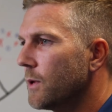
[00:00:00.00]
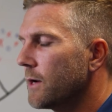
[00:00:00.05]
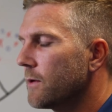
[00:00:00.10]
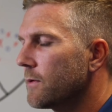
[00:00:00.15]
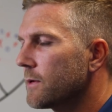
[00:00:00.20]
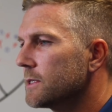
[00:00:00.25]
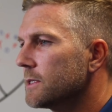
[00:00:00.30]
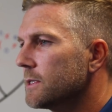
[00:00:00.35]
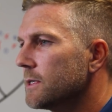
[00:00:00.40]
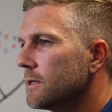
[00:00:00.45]

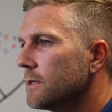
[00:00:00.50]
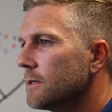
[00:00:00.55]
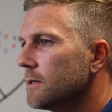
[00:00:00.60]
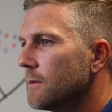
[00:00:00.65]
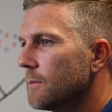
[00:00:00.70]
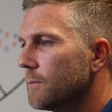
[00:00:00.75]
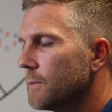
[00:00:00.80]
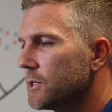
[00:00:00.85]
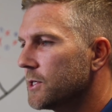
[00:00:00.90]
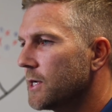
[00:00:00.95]
Henriksen,
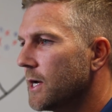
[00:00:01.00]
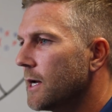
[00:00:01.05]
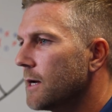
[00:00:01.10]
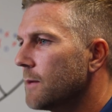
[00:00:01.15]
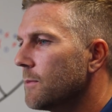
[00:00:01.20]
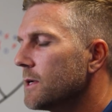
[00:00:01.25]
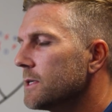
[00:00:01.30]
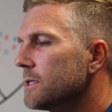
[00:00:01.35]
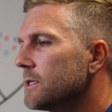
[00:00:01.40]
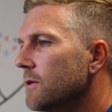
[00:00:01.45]
Mitch Hahn
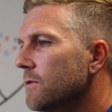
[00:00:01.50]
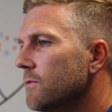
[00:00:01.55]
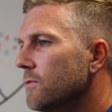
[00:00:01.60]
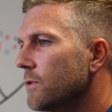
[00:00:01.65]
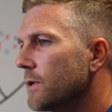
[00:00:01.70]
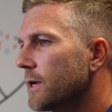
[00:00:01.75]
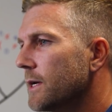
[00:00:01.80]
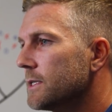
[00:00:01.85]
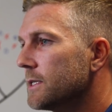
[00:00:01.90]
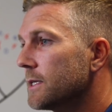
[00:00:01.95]
and myself
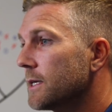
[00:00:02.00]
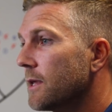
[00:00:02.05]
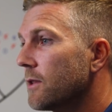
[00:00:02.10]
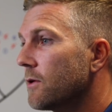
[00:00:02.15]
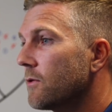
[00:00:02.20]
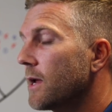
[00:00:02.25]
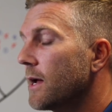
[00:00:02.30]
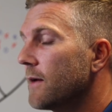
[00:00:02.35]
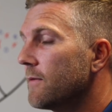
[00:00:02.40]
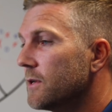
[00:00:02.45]
will get
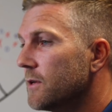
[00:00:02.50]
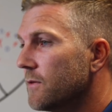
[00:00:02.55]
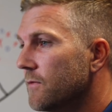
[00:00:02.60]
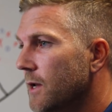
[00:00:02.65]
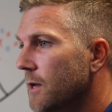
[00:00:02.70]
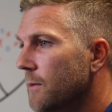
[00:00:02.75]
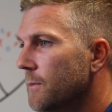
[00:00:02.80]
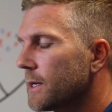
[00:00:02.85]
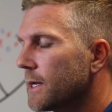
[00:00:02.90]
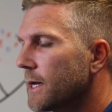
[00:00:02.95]
together and have a
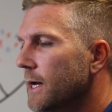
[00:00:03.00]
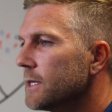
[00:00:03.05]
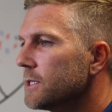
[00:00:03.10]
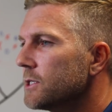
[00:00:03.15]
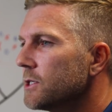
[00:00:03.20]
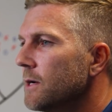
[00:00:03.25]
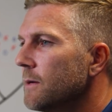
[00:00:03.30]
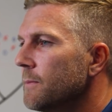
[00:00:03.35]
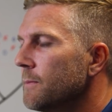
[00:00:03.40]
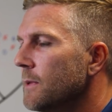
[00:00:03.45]
development
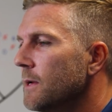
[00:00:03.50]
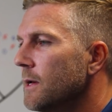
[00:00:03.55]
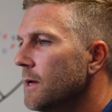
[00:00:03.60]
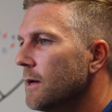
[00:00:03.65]
catch-up.